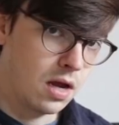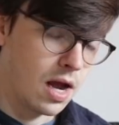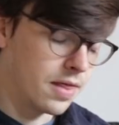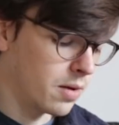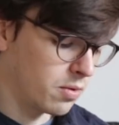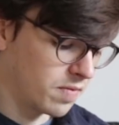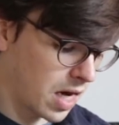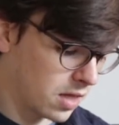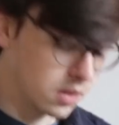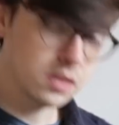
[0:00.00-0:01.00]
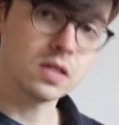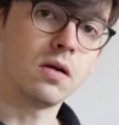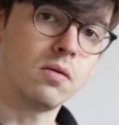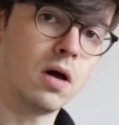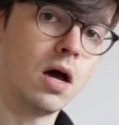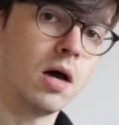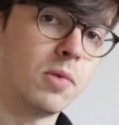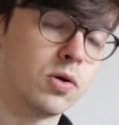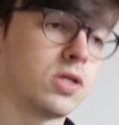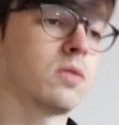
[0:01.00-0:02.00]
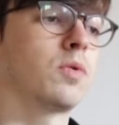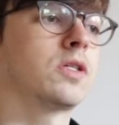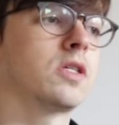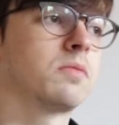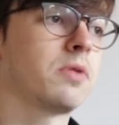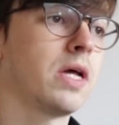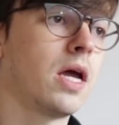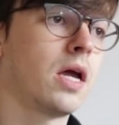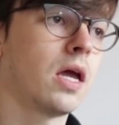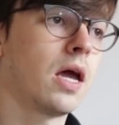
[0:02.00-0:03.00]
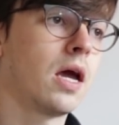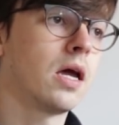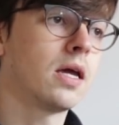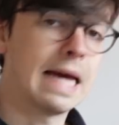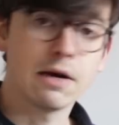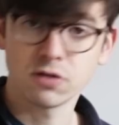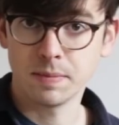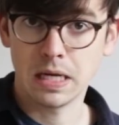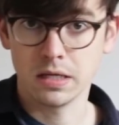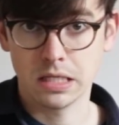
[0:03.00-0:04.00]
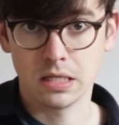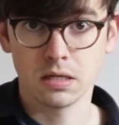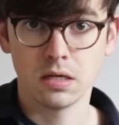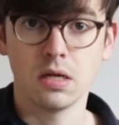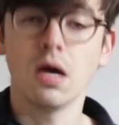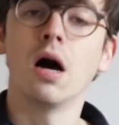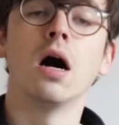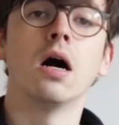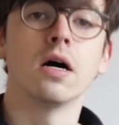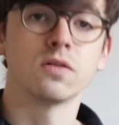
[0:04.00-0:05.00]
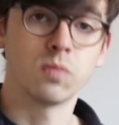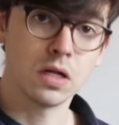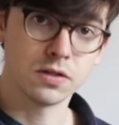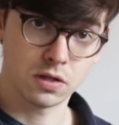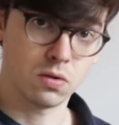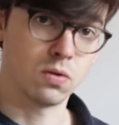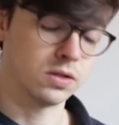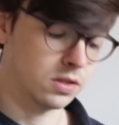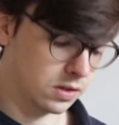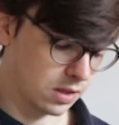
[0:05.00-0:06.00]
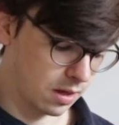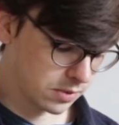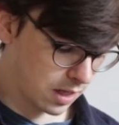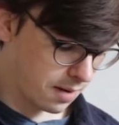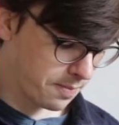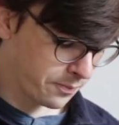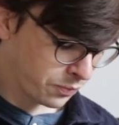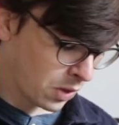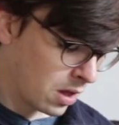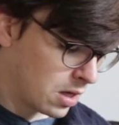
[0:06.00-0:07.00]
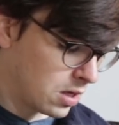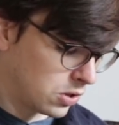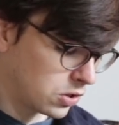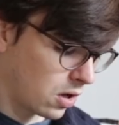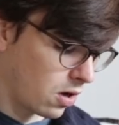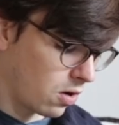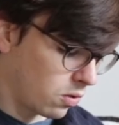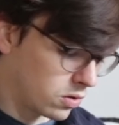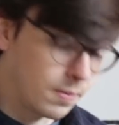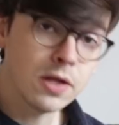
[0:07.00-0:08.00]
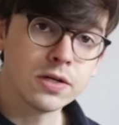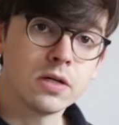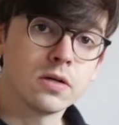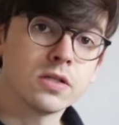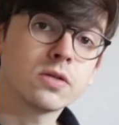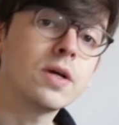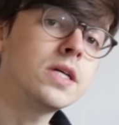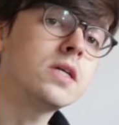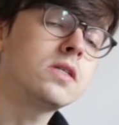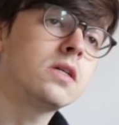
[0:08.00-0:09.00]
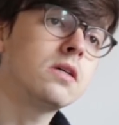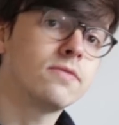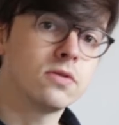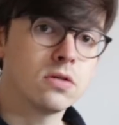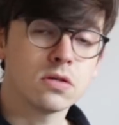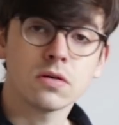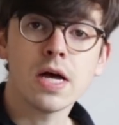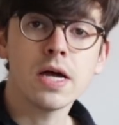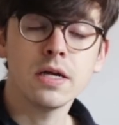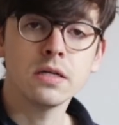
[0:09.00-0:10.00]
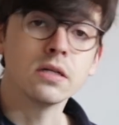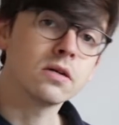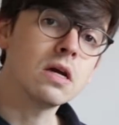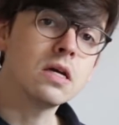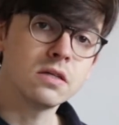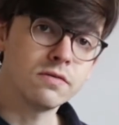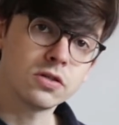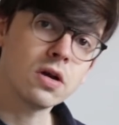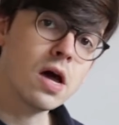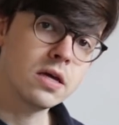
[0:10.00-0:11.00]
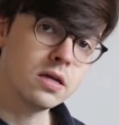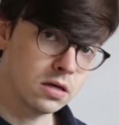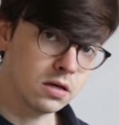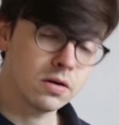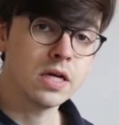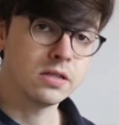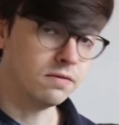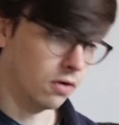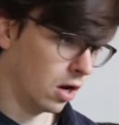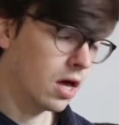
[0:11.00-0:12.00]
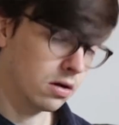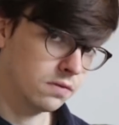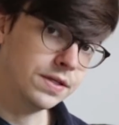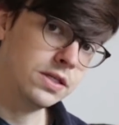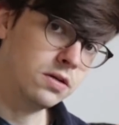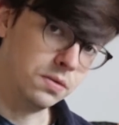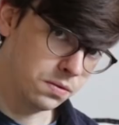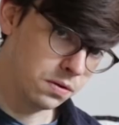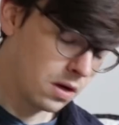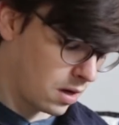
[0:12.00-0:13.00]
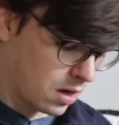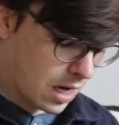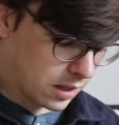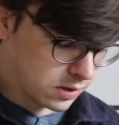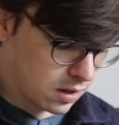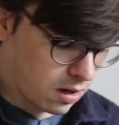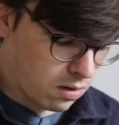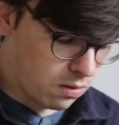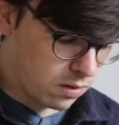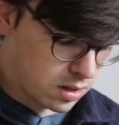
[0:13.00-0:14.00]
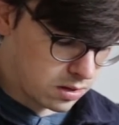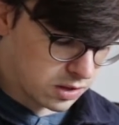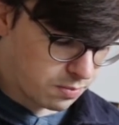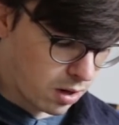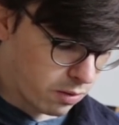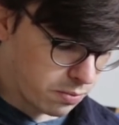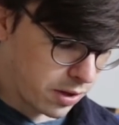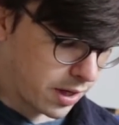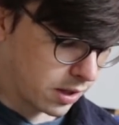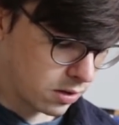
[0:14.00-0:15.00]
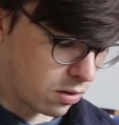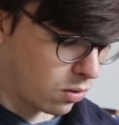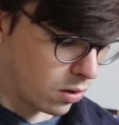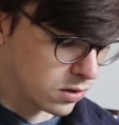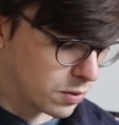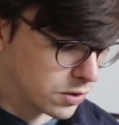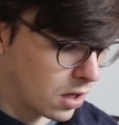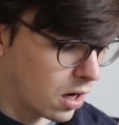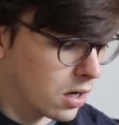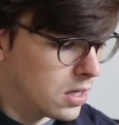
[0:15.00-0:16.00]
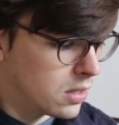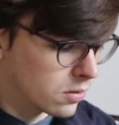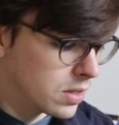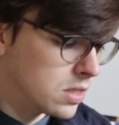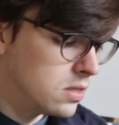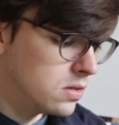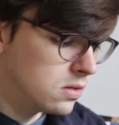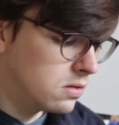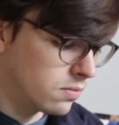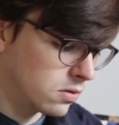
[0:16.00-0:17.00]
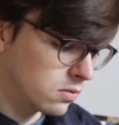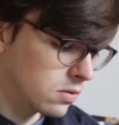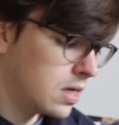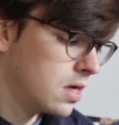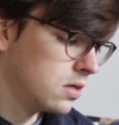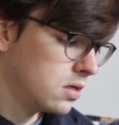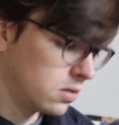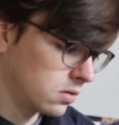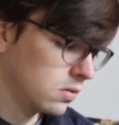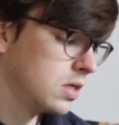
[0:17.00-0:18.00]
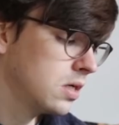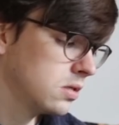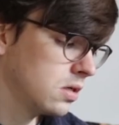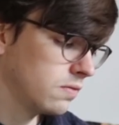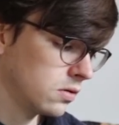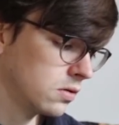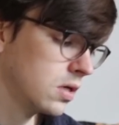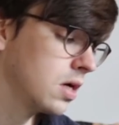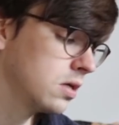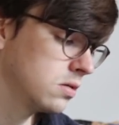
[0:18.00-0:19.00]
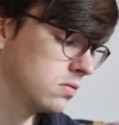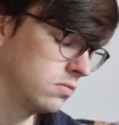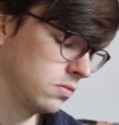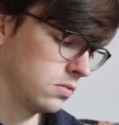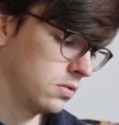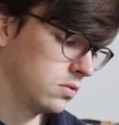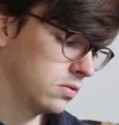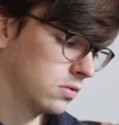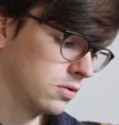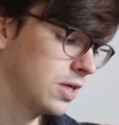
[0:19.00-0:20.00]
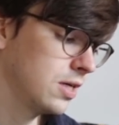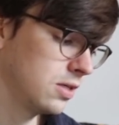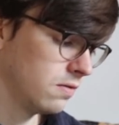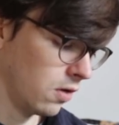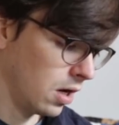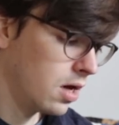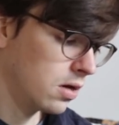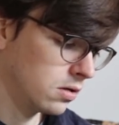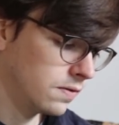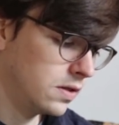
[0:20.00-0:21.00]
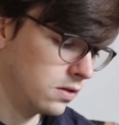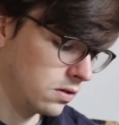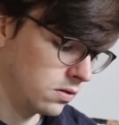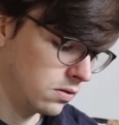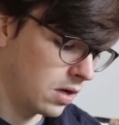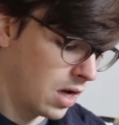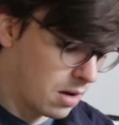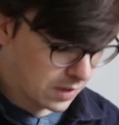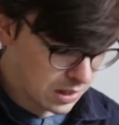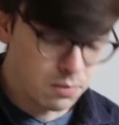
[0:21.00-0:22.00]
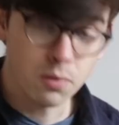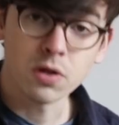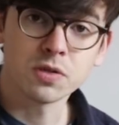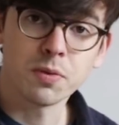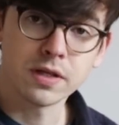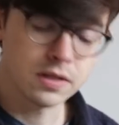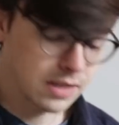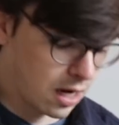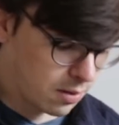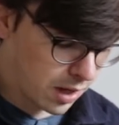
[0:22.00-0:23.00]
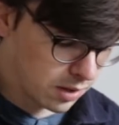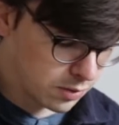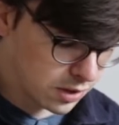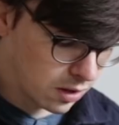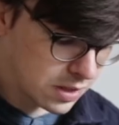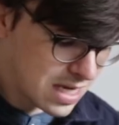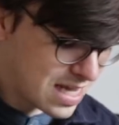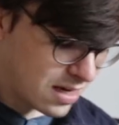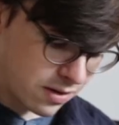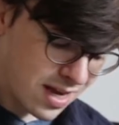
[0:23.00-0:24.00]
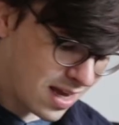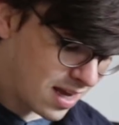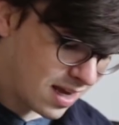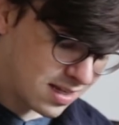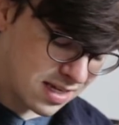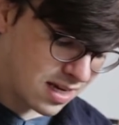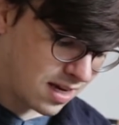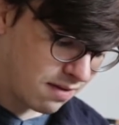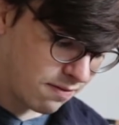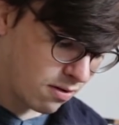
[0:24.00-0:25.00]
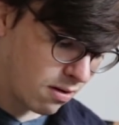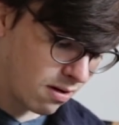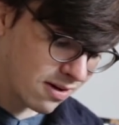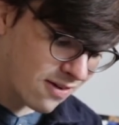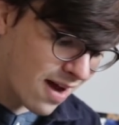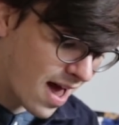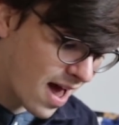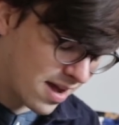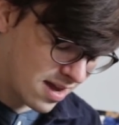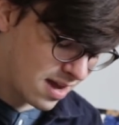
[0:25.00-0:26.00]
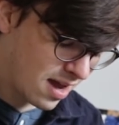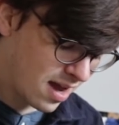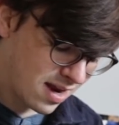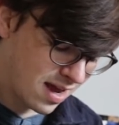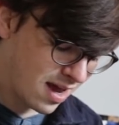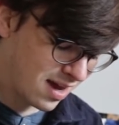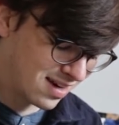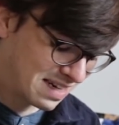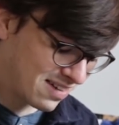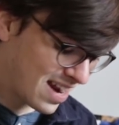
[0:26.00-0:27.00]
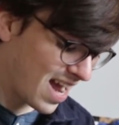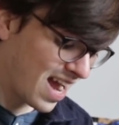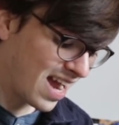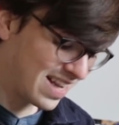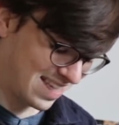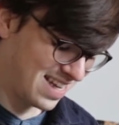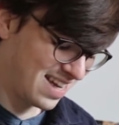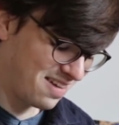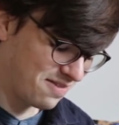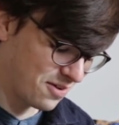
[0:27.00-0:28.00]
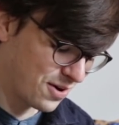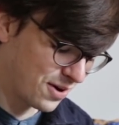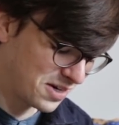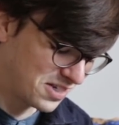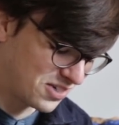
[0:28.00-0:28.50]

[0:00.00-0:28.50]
And then we've got this little motion, which is playing a counter melody as well as the chords at the same time. So the melody here is crazy for crying and crazy for trying and crazy for loving you. And so in this part we're playing the chords, which are crazy for crying and crazy for crying and crazy for loving you. But we're also playing this counter melody, which goes crazy for crying and crazy for